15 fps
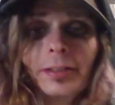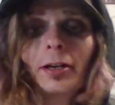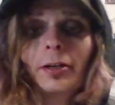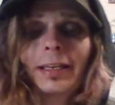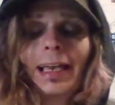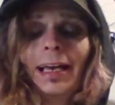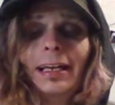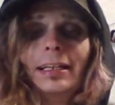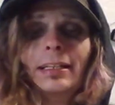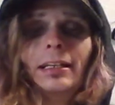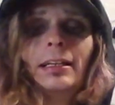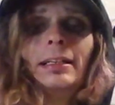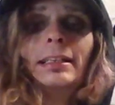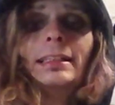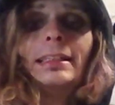Okay?
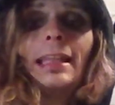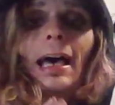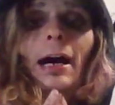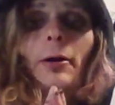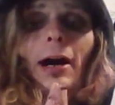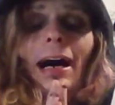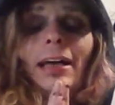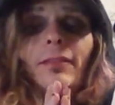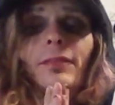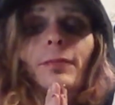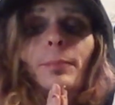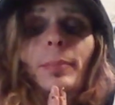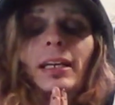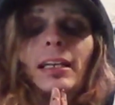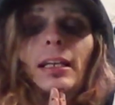Now, I've
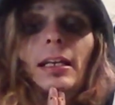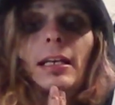been